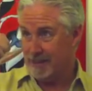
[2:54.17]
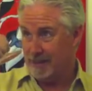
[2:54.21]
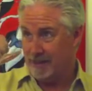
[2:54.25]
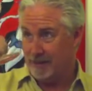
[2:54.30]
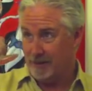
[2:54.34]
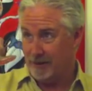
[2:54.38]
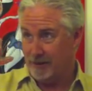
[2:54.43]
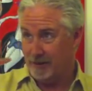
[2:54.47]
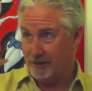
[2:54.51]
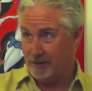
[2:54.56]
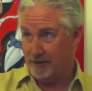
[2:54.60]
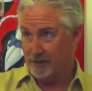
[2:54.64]

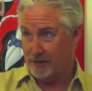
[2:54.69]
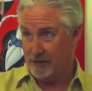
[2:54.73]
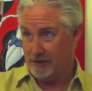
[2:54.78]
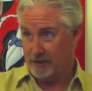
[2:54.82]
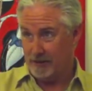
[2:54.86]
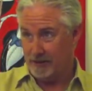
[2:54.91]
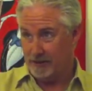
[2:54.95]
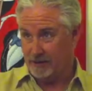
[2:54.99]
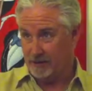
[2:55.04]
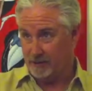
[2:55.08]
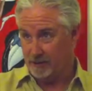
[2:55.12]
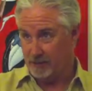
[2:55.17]
there's
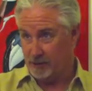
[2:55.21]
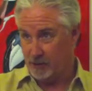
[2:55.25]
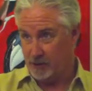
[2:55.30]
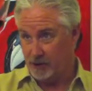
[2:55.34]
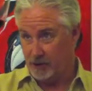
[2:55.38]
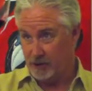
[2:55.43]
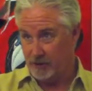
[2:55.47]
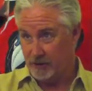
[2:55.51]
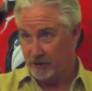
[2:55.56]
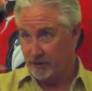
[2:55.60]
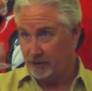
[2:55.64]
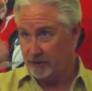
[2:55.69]
some
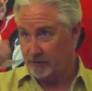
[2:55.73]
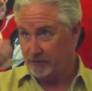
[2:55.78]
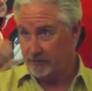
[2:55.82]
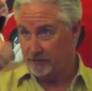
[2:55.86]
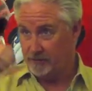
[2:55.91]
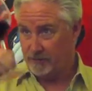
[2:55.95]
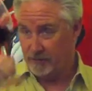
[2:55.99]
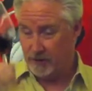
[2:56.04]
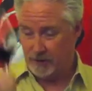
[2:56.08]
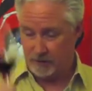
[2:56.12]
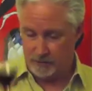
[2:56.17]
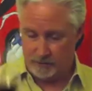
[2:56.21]
sugar in this
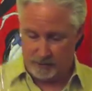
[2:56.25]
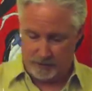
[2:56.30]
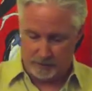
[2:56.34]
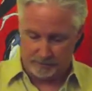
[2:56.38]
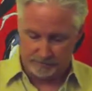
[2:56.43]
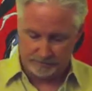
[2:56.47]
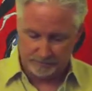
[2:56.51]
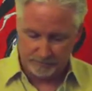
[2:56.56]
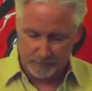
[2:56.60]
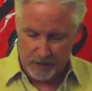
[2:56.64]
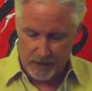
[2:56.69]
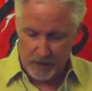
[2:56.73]
as well.
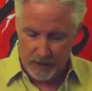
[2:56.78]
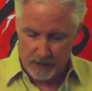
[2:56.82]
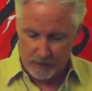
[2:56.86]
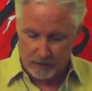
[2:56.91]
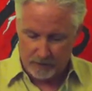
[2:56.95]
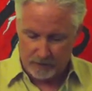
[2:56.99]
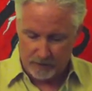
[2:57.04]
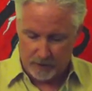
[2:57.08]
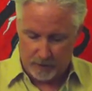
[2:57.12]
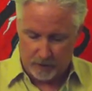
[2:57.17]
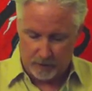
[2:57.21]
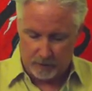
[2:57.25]

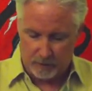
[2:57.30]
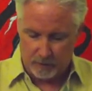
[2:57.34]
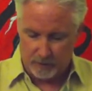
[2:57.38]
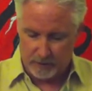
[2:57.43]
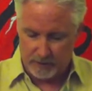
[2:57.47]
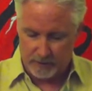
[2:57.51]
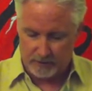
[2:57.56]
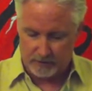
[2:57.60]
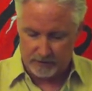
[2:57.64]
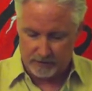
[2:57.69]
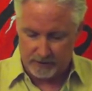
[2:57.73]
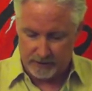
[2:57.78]
So
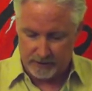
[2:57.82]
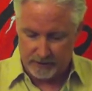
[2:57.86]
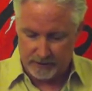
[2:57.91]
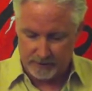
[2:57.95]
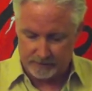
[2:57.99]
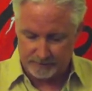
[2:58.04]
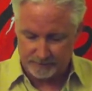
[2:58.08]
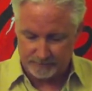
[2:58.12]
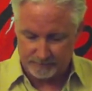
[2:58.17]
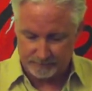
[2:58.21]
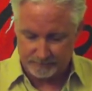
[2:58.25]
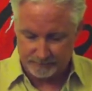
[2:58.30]
let's
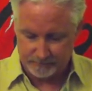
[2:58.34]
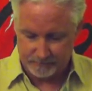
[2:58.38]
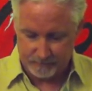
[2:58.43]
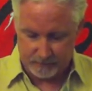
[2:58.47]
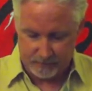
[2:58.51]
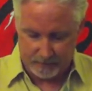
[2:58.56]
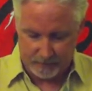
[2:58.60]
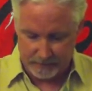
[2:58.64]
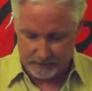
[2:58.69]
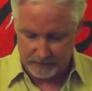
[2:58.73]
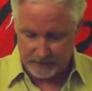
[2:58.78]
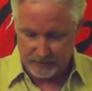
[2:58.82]

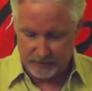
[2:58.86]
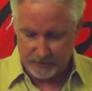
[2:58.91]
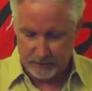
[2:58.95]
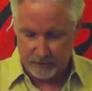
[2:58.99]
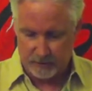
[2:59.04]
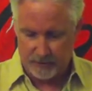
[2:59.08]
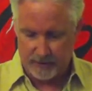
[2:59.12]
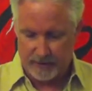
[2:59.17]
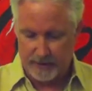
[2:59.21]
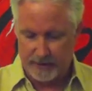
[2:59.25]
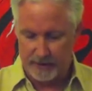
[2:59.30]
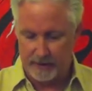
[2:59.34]
see what
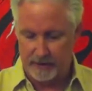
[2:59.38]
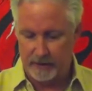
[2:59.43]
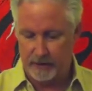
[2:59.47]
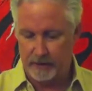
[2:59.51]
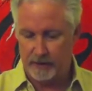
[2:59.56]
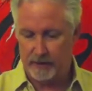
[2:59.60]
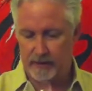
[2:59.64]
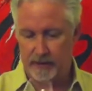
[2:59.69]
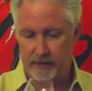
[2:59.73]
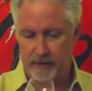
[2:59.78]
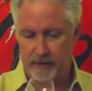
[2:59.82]
we get here.